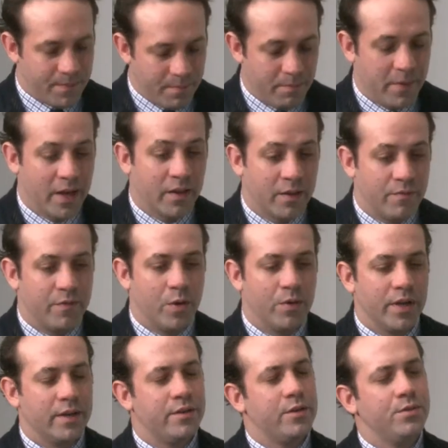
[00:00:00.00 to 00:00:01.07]
mail-in
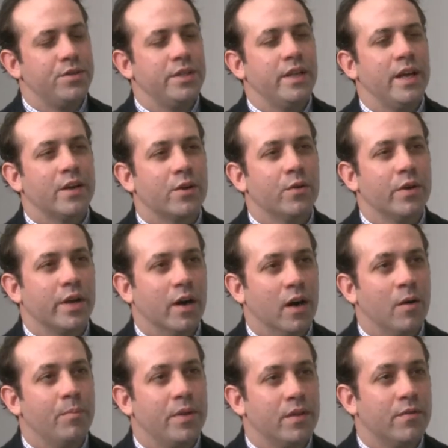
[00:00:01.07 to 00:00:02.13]
voting, do you see that going
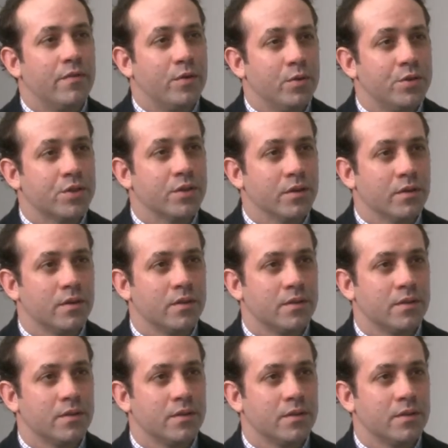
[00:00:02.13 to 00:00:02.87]
up in the future?